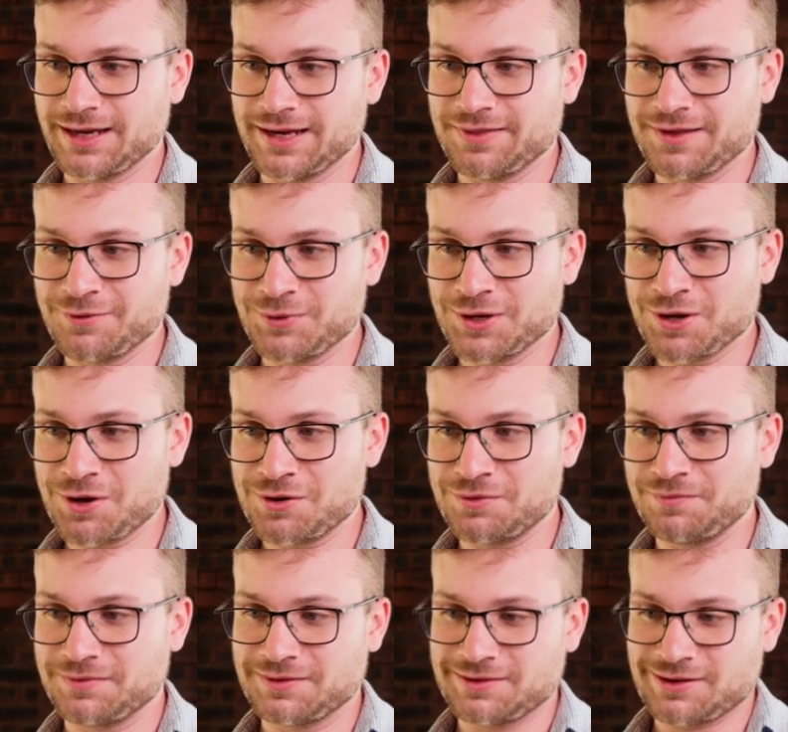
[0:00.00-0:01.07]
And there we
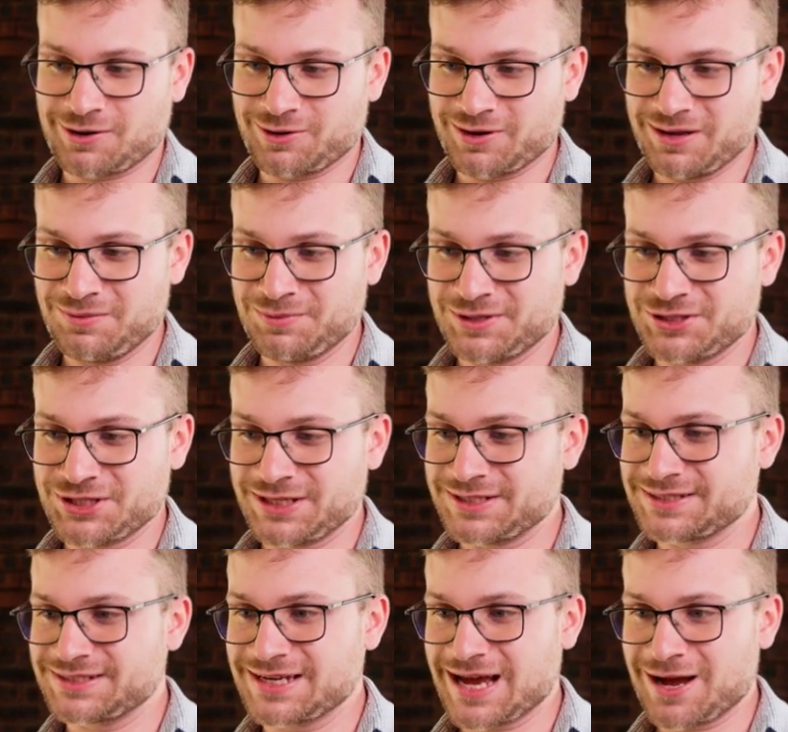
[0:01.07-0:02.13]
go. Our image
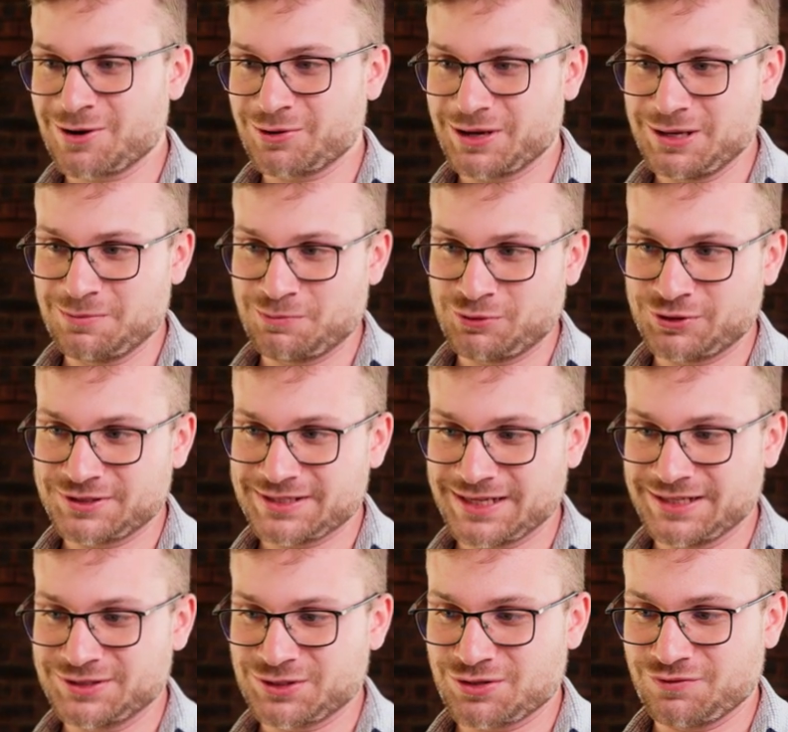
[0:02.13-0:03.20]
is now input
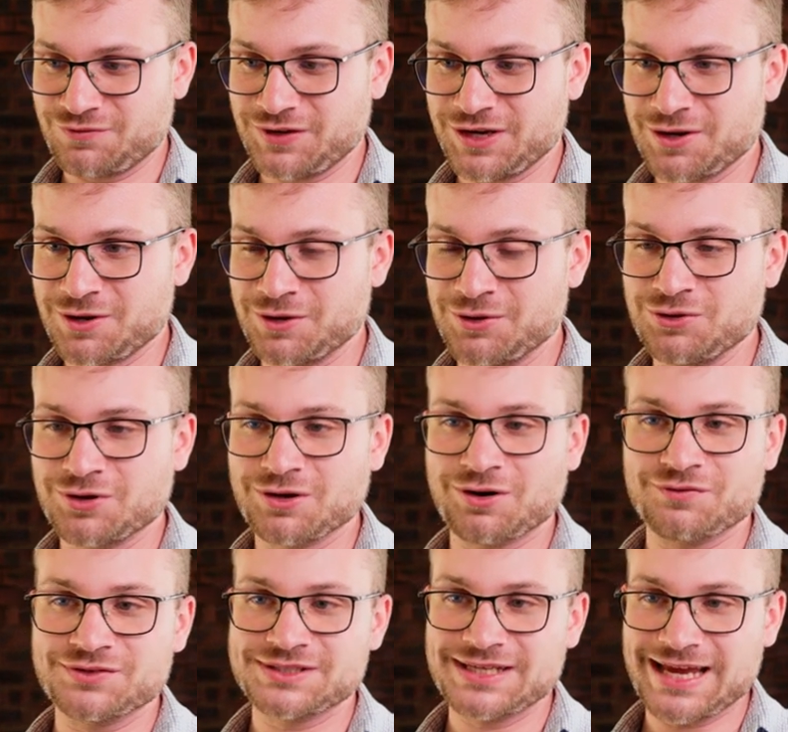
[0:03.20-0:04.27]
into the video. You can
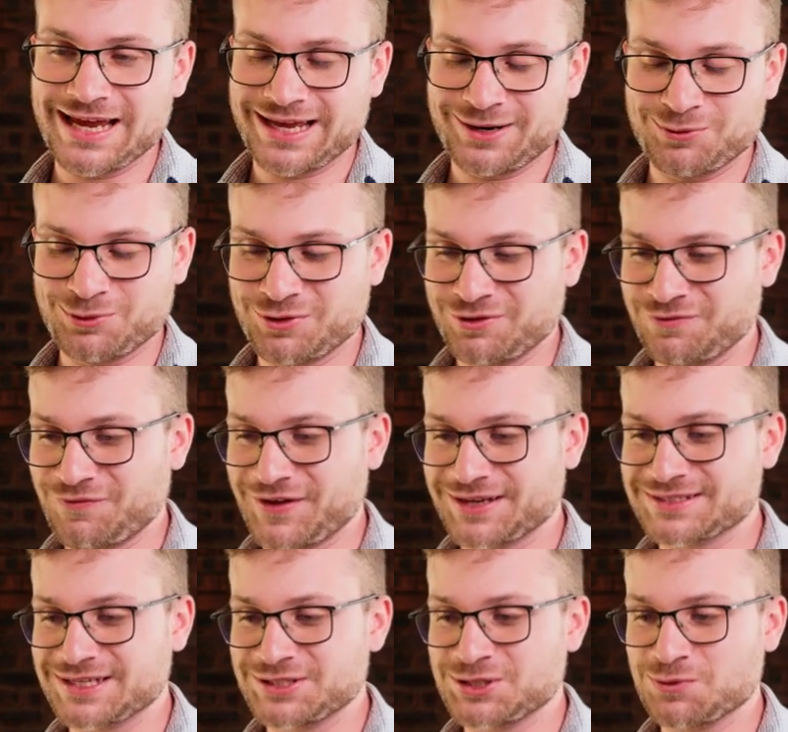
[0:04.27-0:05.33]
obviously add all the
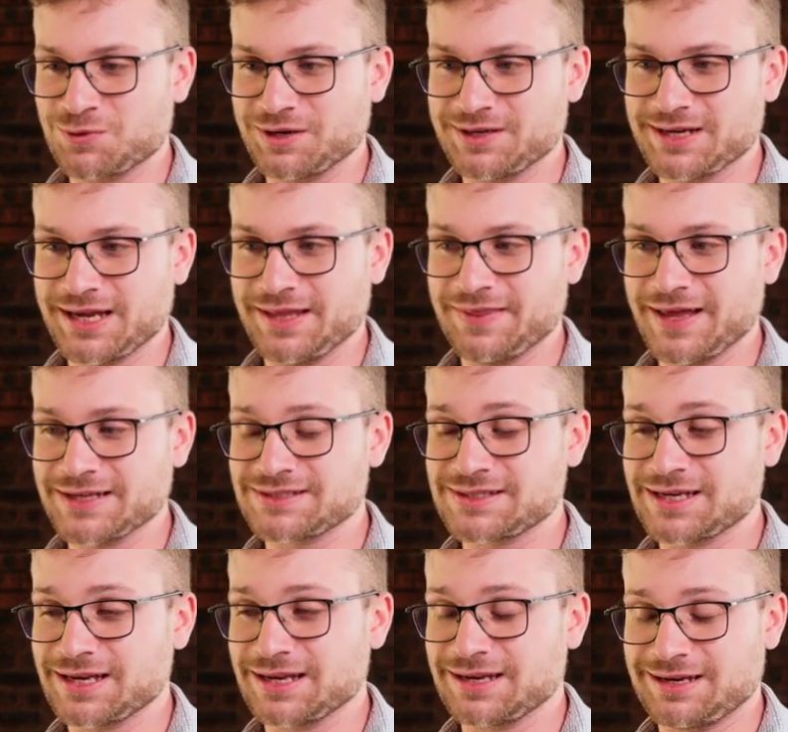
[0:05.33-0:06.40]
effects that you want, and
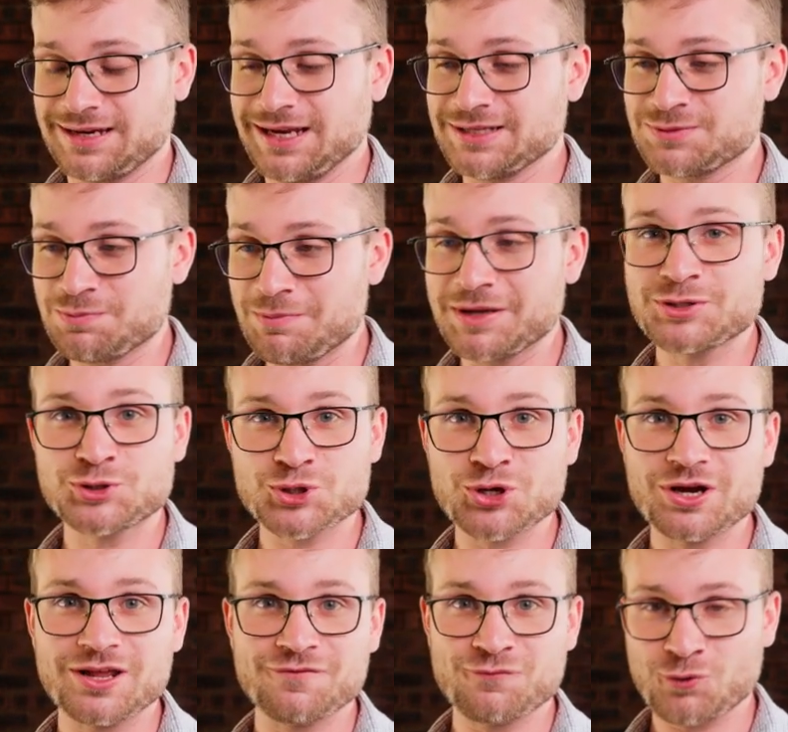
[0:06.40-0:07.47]
it's
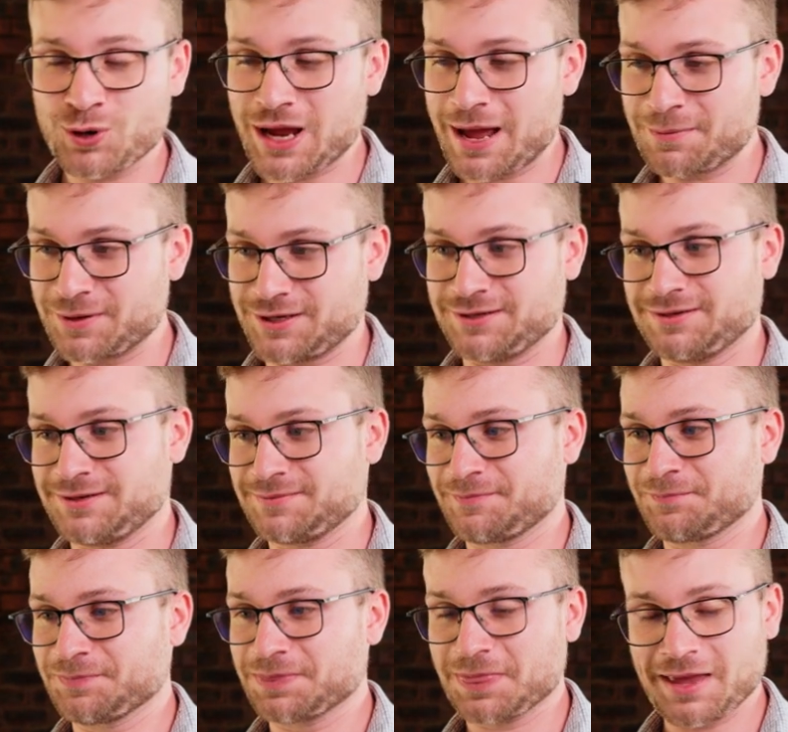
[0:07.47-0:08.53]
Midjourney for CapCut.
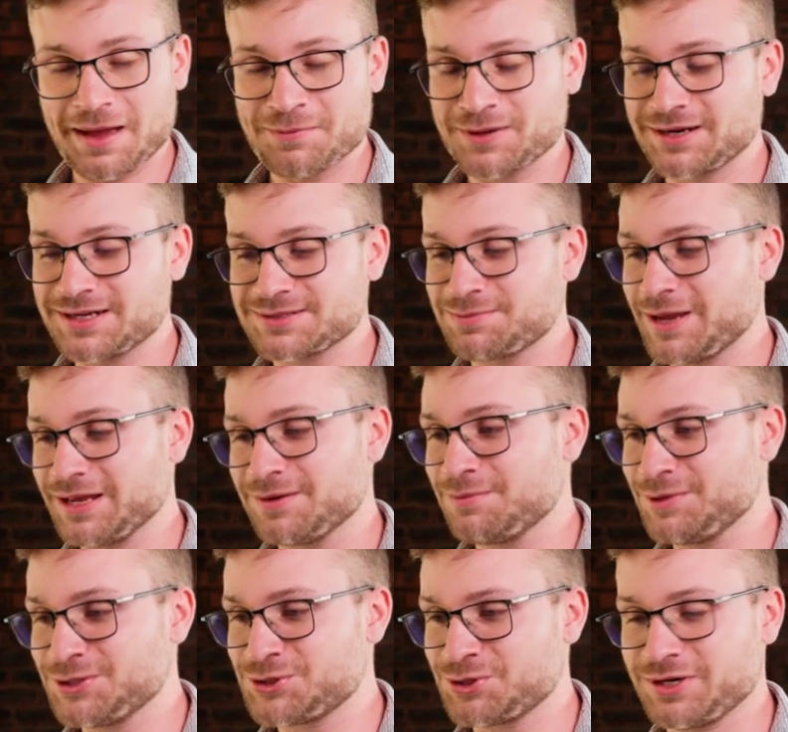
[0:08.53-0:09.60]
CapCut has made a
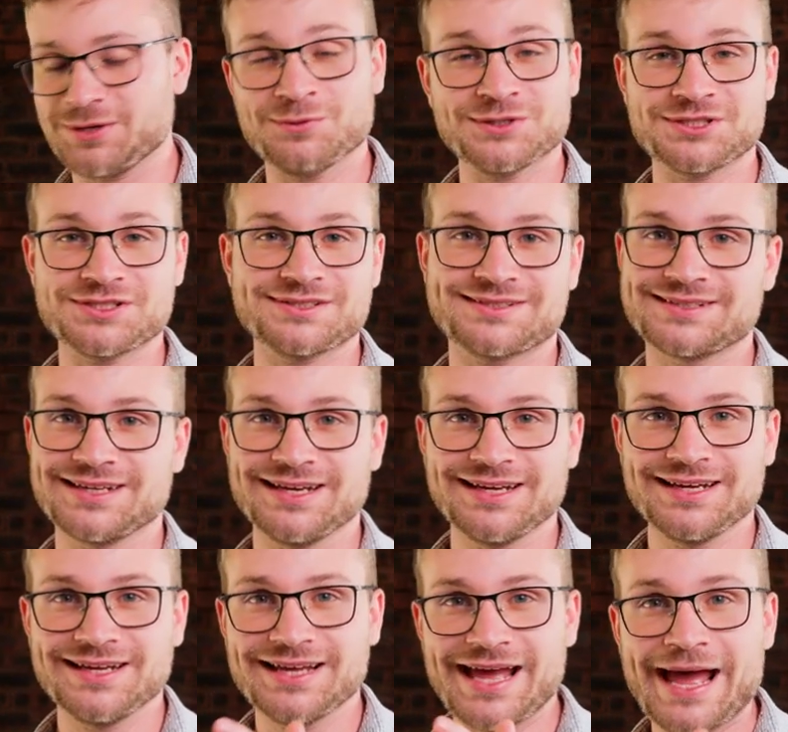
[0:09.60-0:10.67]
Midjourney, which is
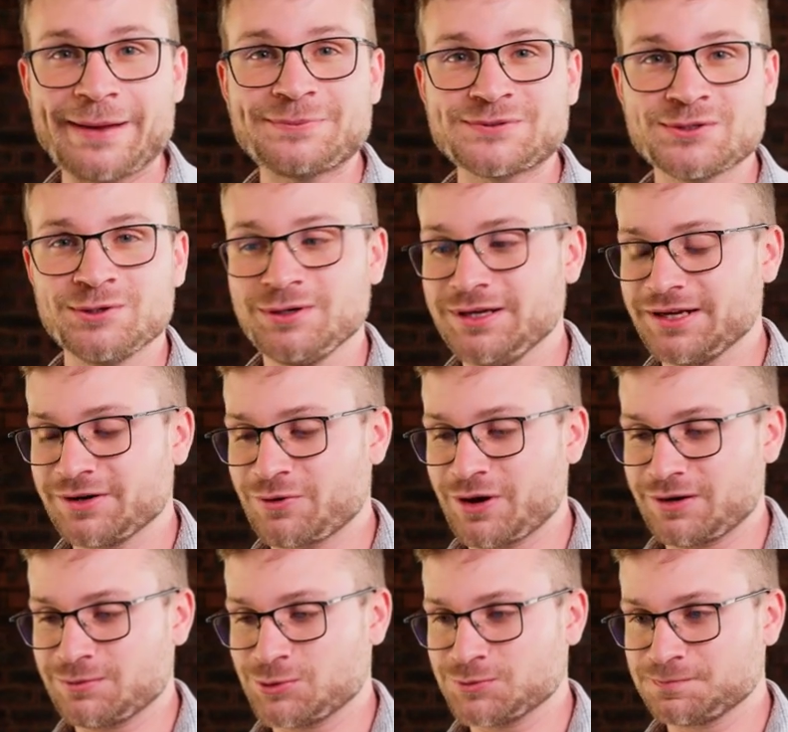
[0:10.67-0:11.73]
absolutely
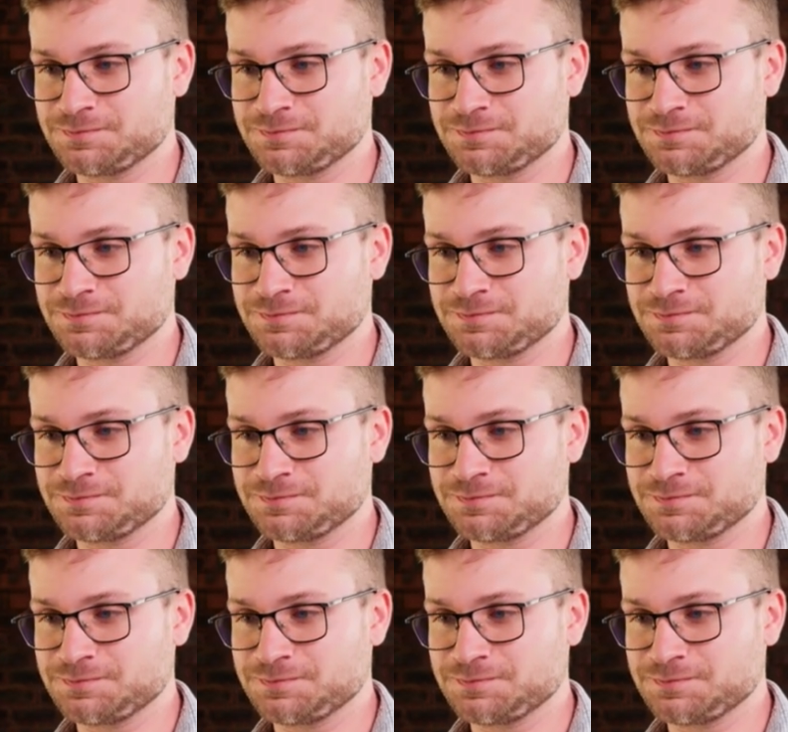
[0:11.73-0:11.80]
incredible.